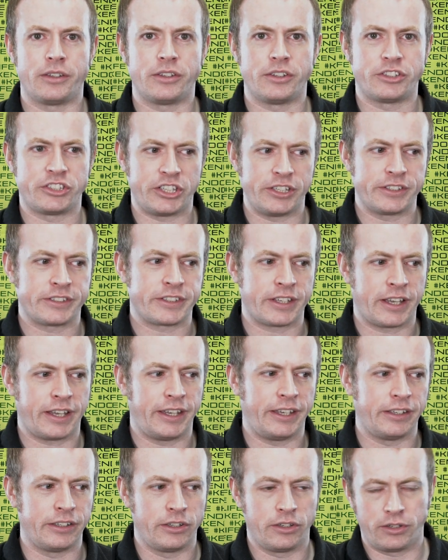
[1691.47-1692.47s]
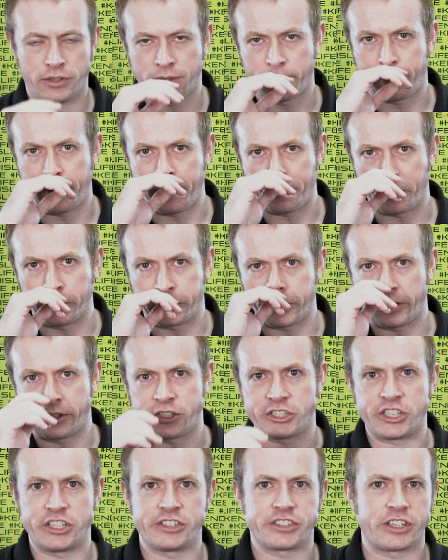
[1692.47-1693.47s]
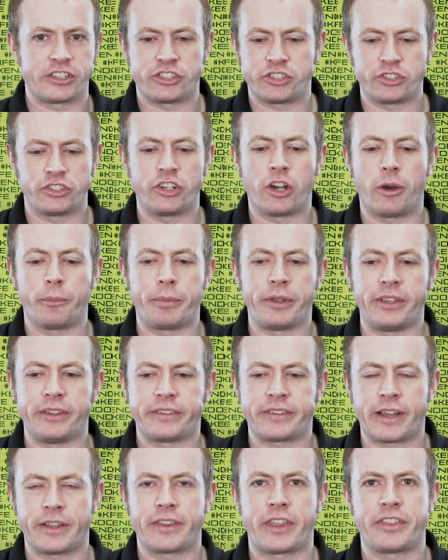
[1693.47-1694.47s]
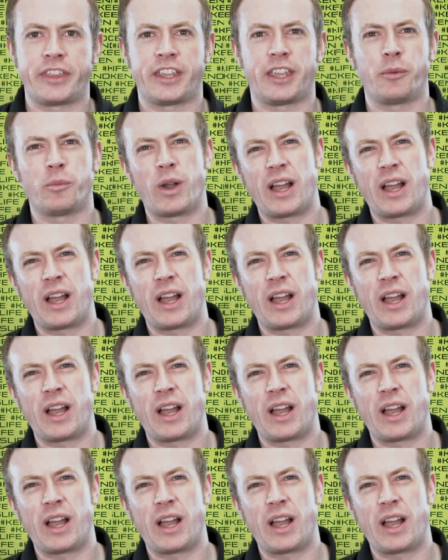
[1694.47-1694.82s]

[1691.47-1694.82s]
uh, Shinsai, the people doing the Shinsai should not be sat there thinking,